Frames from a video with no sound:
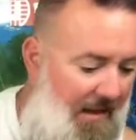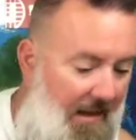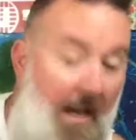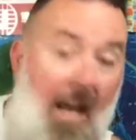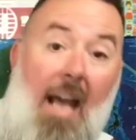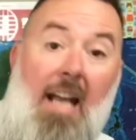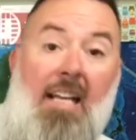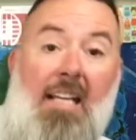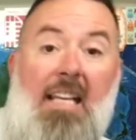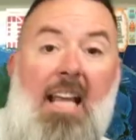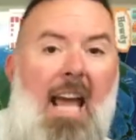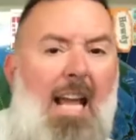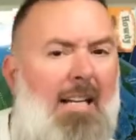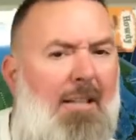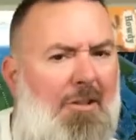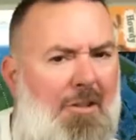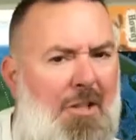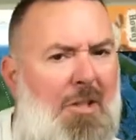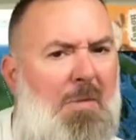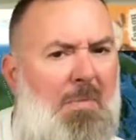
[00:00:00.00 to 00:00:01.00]
And again,
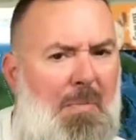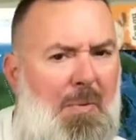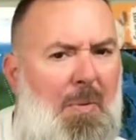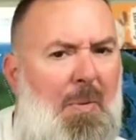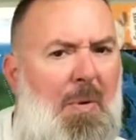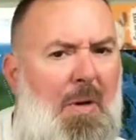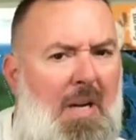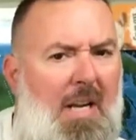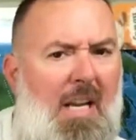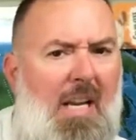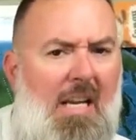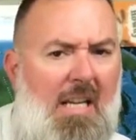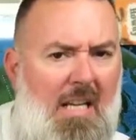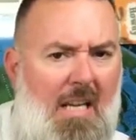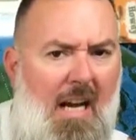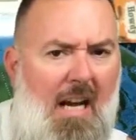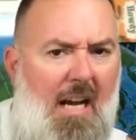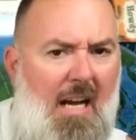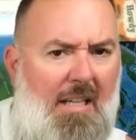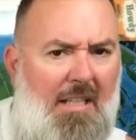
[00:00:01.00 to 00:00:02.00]
it looks pretty
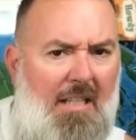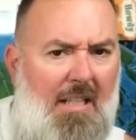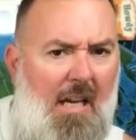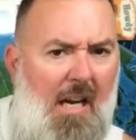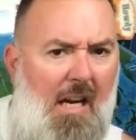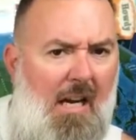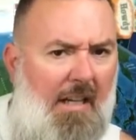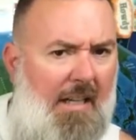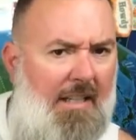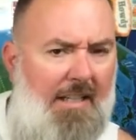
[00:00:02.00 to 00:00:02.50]
young.